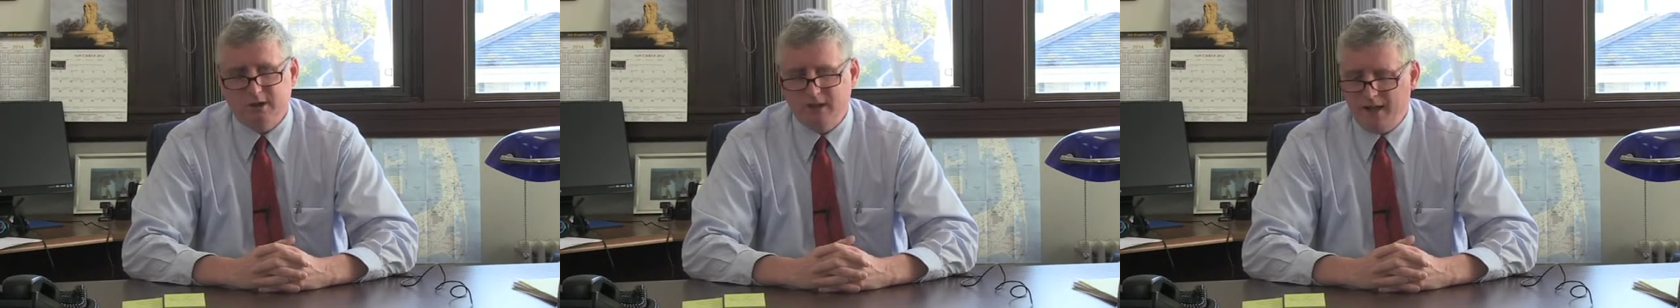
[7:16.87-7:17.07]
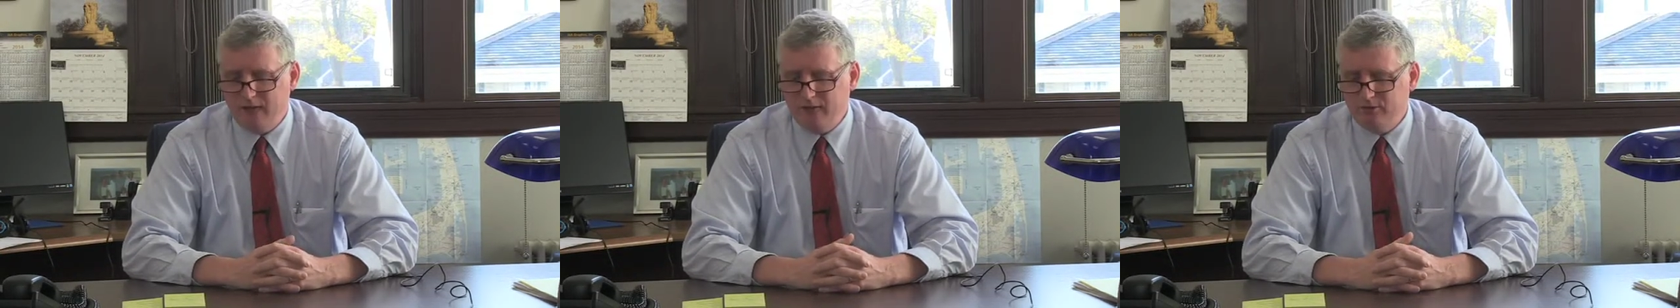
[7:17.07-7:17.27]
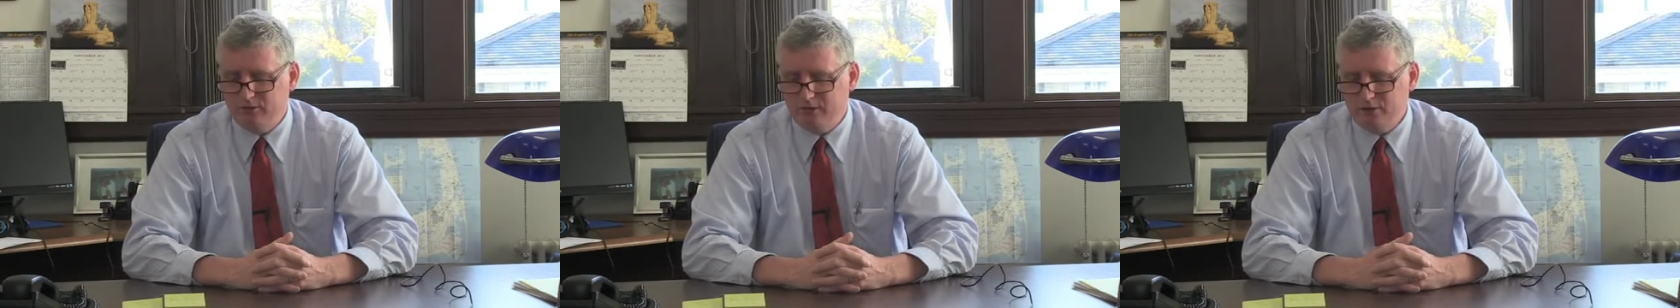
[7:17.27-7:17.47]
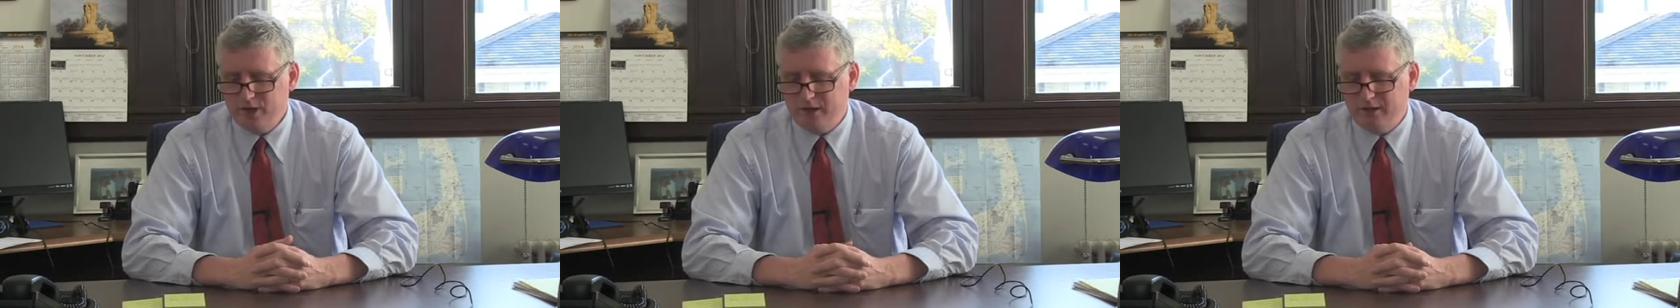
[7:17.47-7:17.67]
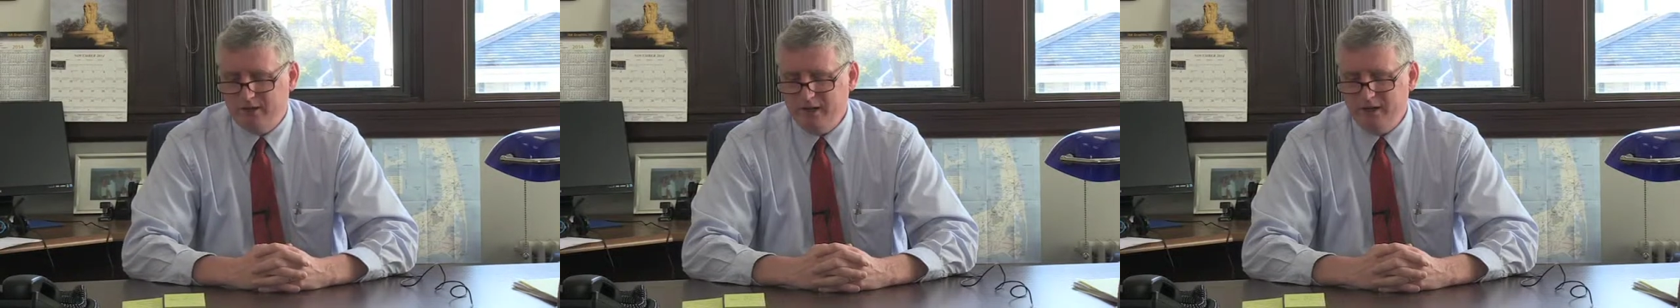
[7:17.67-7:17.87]
and as the
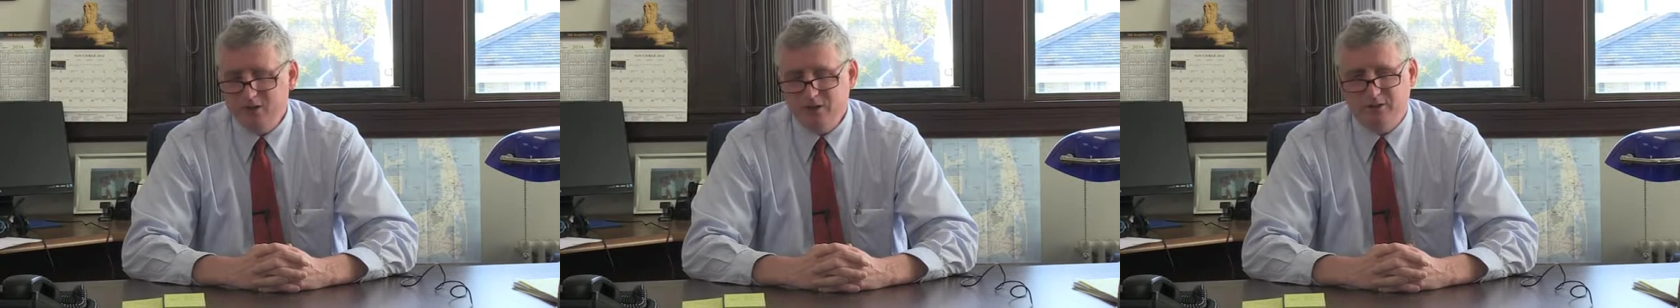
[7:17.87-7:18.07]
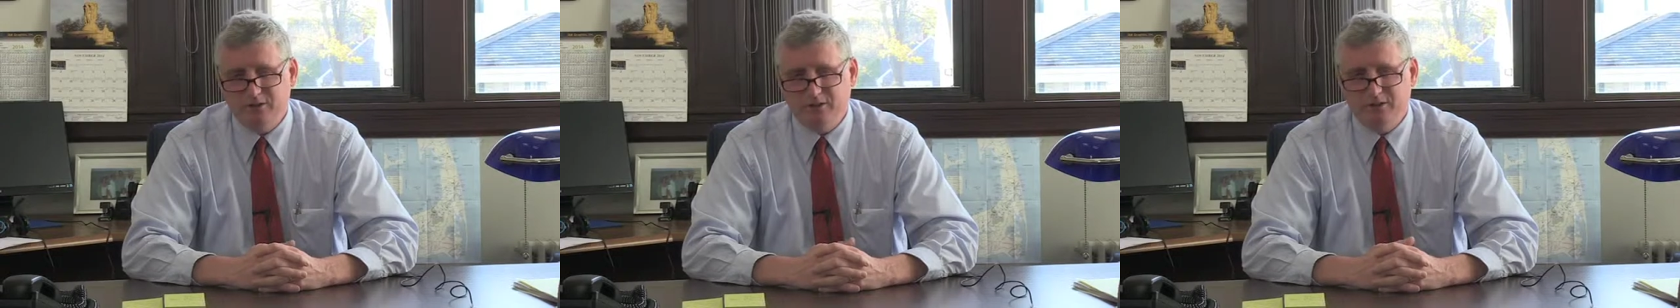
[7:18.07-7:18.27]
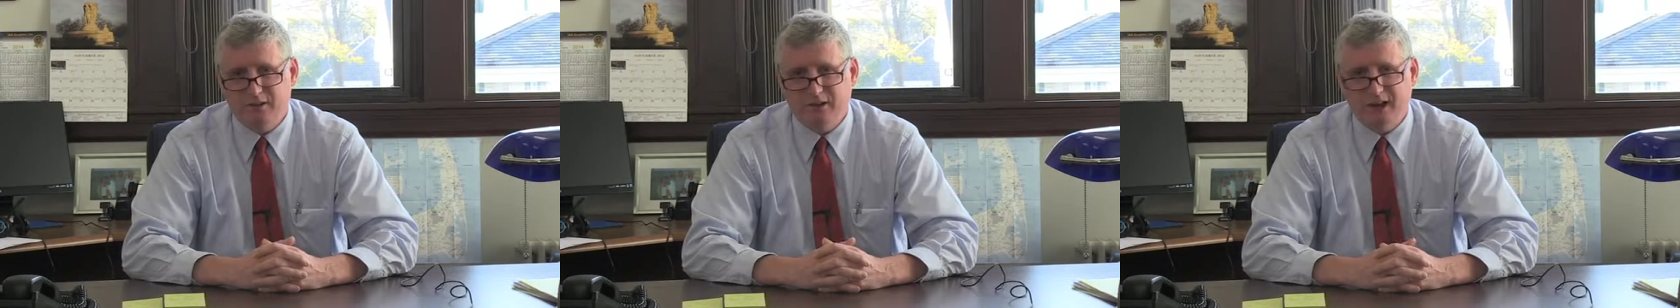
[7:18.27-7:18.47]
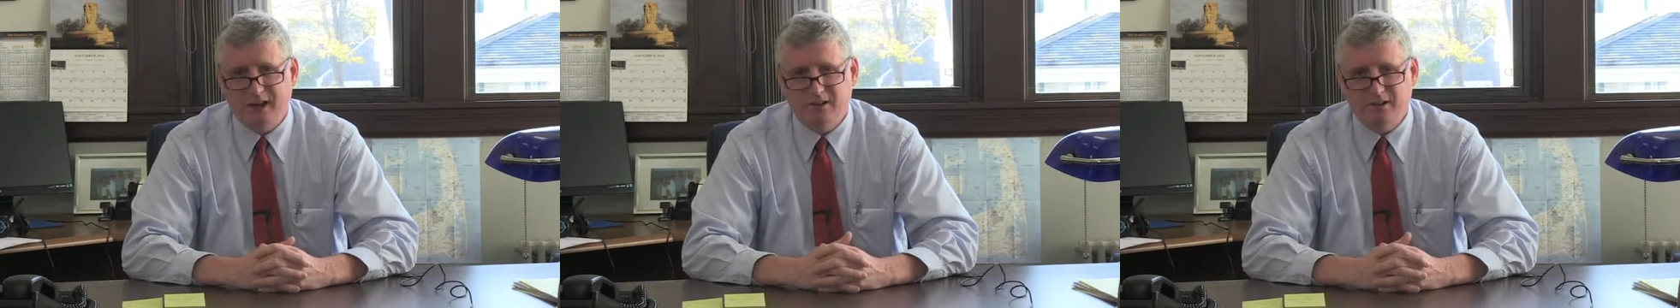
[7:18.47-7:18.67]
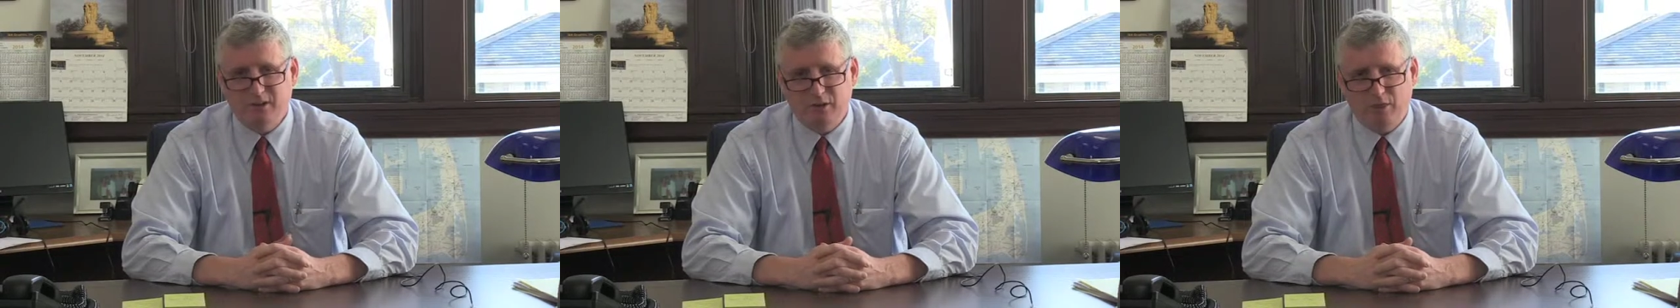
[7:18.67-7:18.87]
generations in the
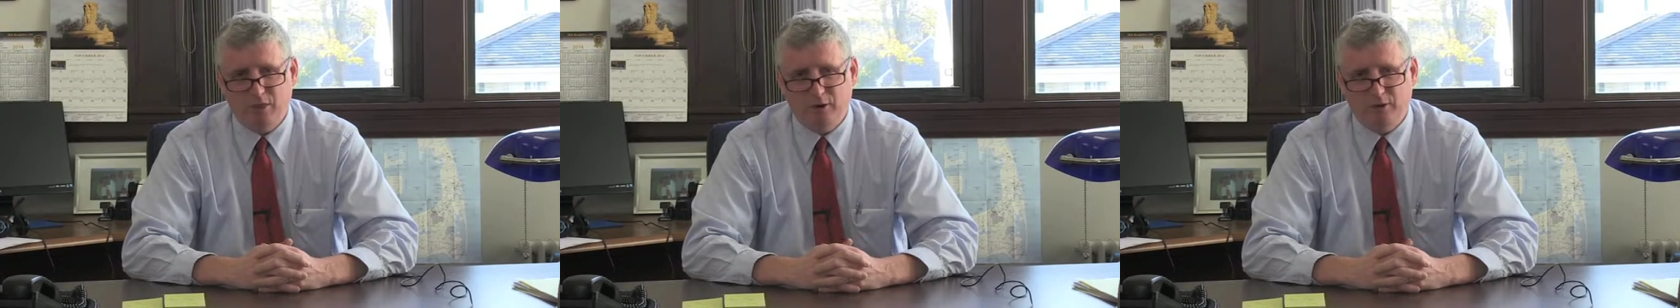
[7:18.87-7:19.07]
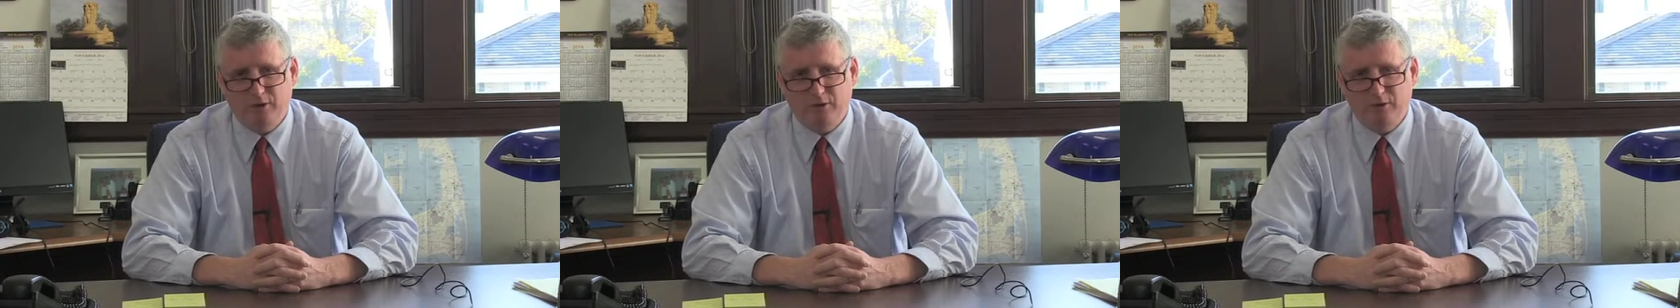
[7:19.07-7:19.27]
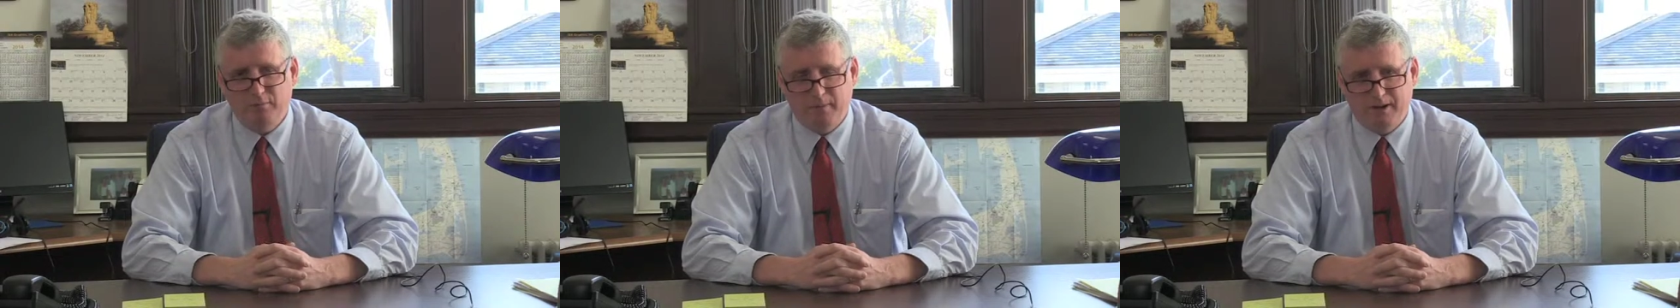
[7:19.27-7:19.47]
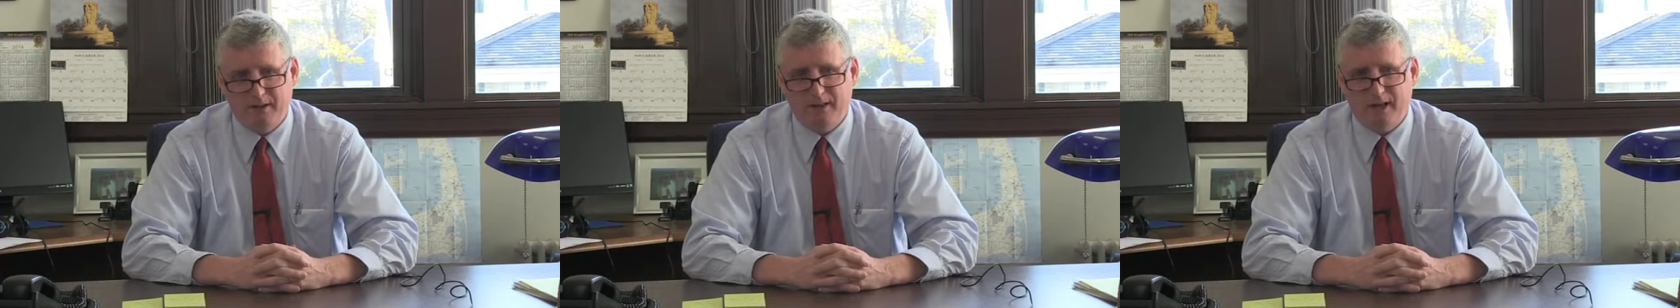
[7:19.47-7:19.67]
1930s met